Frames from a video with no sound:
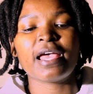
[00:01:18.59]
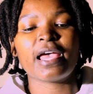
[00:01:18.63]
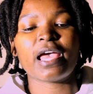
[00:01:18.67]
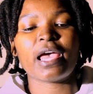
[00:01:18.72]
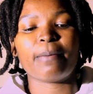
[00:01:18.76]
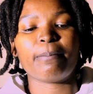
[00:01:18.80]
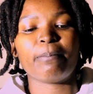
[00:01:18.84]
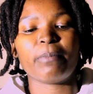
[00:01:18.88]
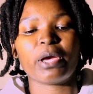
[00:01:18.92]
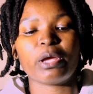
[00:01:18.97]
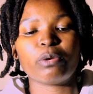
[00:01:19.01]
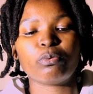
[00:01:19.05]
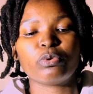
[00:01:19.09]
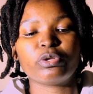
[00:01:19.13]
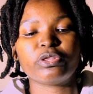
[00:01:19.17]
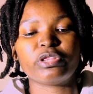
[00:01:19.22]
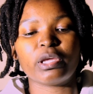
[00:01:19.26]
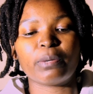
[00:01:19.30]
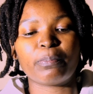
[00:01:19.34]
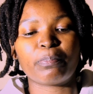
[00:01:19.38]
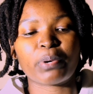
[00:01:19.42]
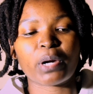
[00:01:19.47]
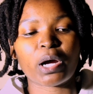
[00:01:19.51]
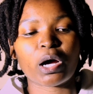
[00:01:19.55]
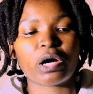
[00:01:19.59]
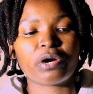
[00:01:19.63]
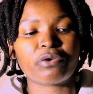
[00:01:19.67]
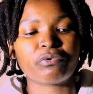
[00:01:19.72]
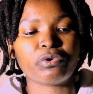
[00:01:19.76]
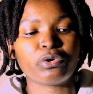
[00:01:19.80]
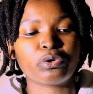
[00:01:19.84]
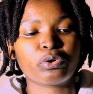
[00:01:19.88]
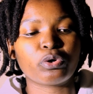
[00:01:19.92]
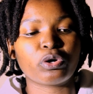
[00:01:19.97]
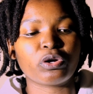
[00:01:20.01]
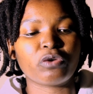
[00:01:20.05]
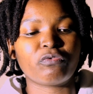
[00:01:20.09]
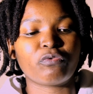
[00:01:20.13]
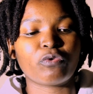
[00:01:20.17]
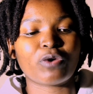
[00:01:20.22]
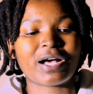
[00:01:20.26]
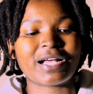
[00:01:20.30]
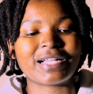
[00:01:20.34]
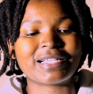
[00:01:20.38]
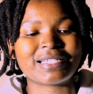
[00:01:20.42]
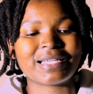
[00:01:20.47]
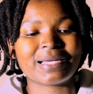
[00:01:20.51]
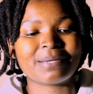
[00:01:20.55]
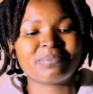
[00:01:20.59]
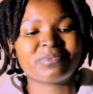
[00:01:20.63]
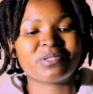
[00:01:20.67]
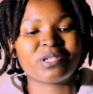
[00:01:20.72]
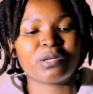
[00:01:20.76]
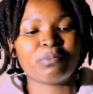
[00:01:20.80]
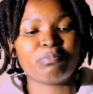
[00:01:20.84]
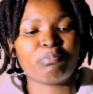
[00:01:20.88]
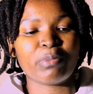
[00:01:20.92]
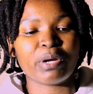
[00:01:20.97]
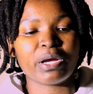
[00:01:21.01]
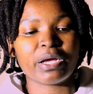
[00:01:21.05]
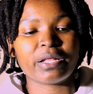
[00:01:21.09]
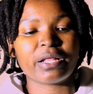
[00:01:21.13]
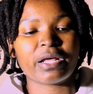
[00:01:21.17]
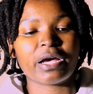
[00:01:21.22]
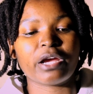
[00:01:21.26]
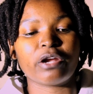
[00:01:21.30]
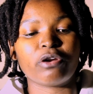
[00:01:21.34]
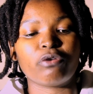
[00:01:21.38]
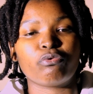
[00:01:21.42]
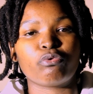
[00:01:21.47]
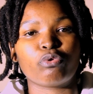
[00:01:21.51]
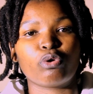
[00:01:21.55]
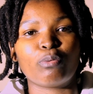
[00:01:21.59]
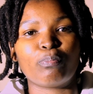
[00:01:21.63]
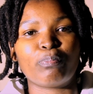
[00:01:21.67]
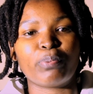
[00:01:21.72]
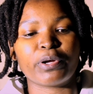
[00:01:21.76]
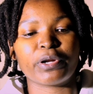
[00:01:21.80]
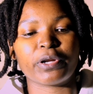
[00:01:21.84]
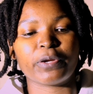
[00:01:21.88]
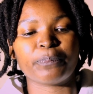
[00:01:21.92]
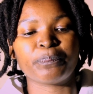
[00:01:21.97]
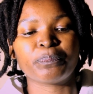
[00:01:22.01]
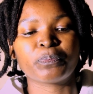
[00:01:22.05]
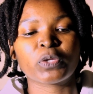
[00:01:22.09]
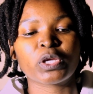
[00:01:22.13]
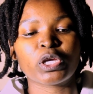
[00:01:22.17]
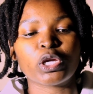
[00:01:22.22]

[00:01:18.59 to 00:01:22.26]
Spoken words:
a man with a prior record for attempted murder and robbery.